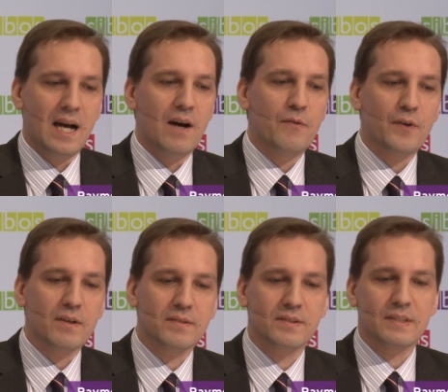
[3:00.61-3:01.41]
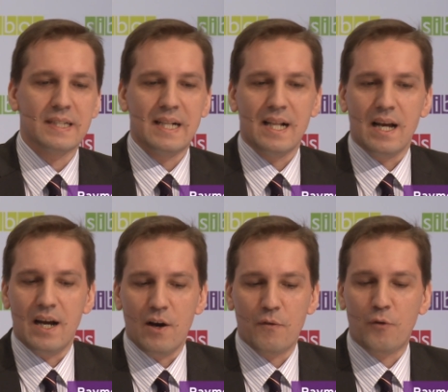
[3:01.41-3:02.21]
Uh, first,
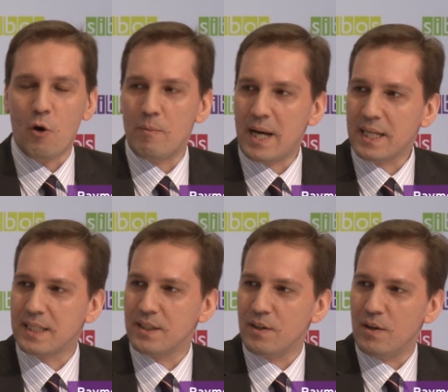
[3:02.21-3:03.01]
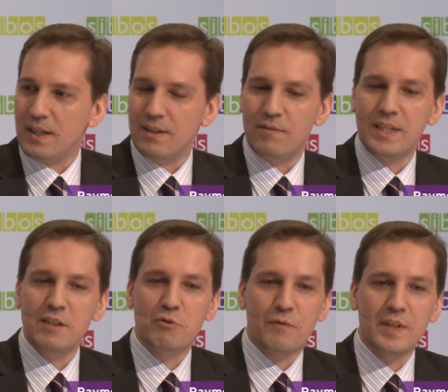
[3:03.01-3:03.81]
uh, for a bank, uh,
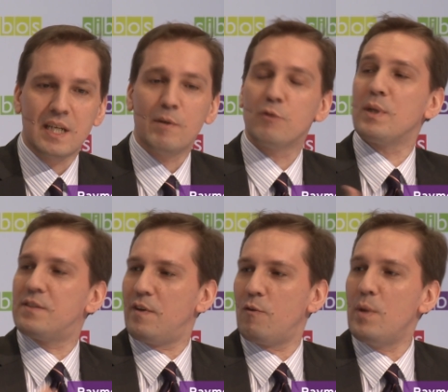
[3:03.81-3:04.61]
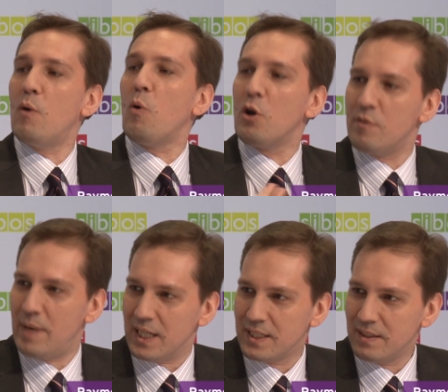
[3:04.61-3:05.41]
we need to think about what's the real role
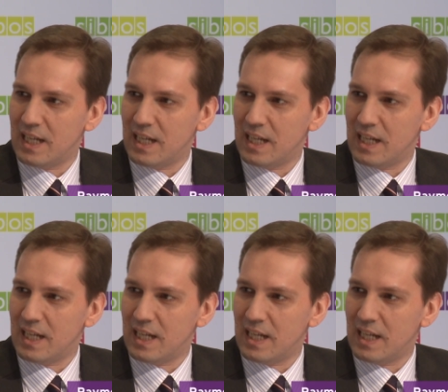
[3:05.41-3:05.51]
of a bank